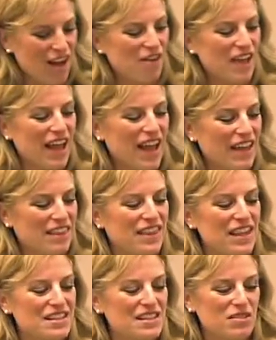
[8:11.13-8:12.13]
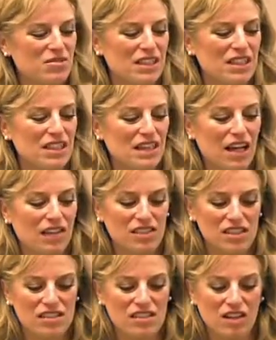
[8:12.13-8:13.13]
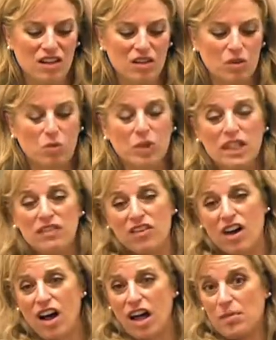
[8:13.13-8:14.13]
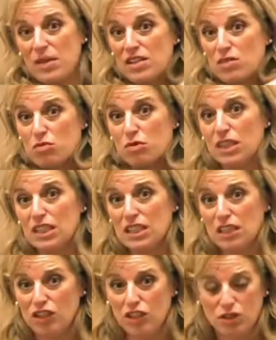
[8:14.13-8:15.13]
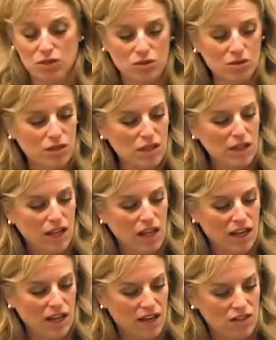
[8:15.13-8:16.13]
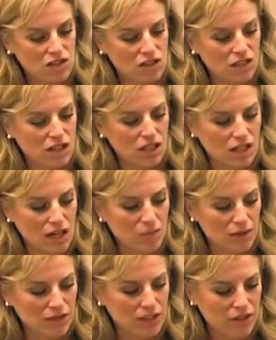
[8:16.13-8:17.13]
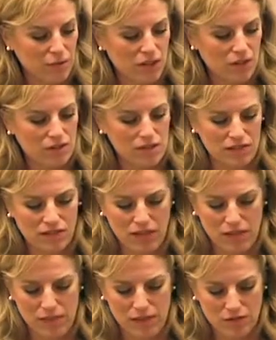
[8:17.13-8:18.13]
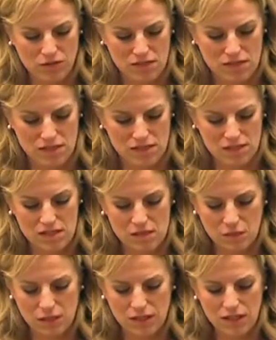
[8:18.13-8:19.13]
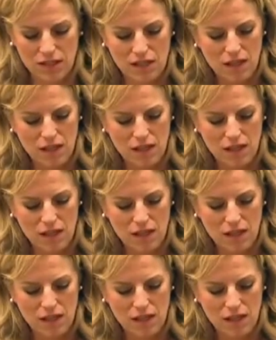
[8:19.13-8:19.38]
Okay, this I really love. This is called the We-Vibe. It's really new, and actually a couple of other models have come out since this one.